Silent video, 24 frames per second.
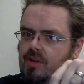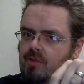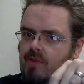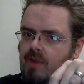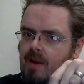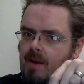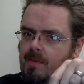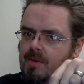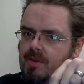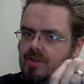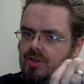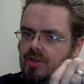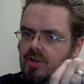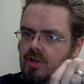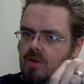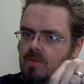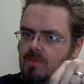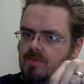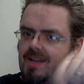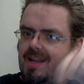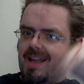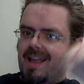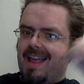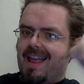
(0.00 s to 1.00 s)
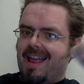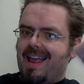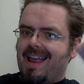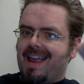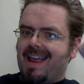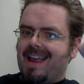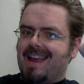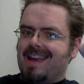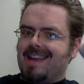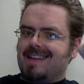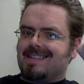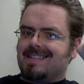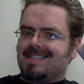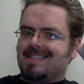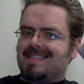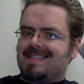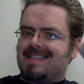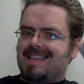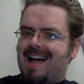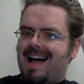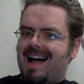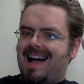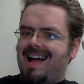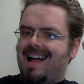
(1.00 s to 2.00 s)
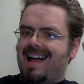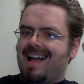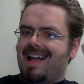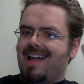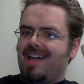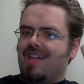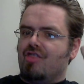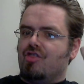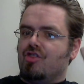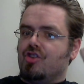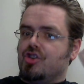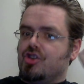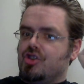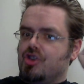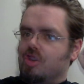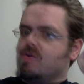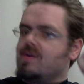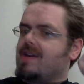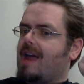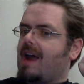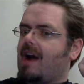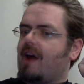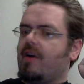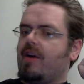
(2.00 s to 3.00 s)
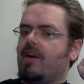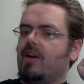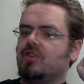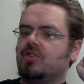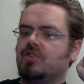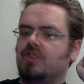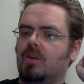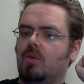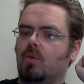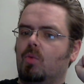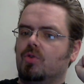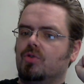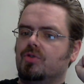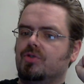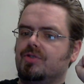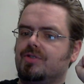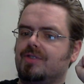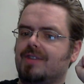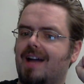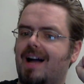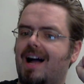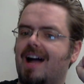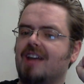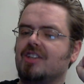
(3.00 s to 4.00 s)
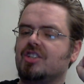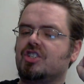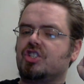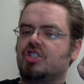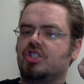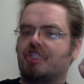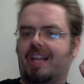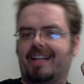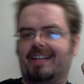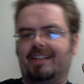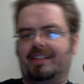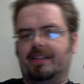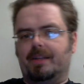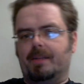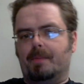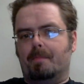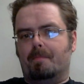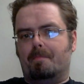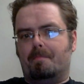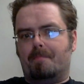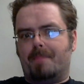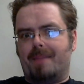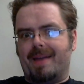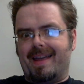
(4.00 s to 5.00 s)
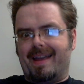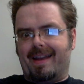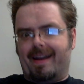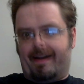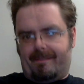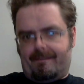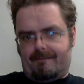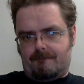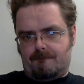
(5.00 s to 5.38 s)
ribosomes is that the eukaryotic ones are slightly bigger.